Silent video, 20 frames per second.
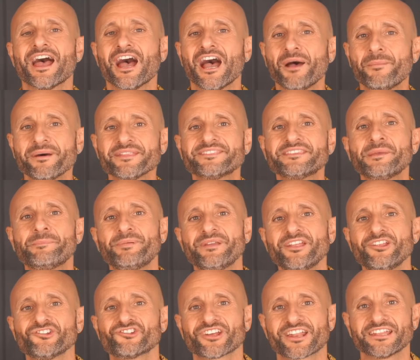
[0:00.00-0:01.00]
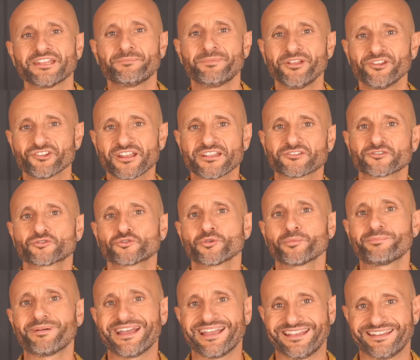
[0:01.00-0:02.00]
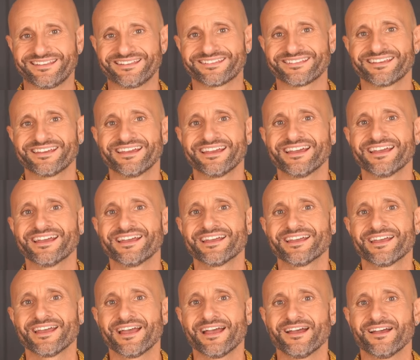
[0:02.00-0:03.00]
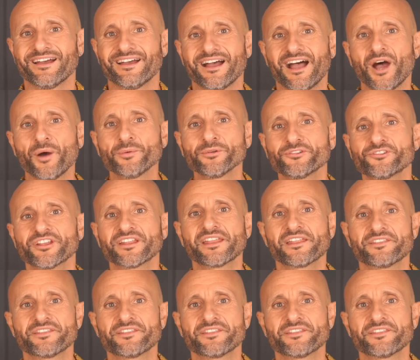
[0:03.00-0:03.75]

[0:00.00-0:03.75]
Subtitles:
How about dipingere? Dipingere is to paint. How would you say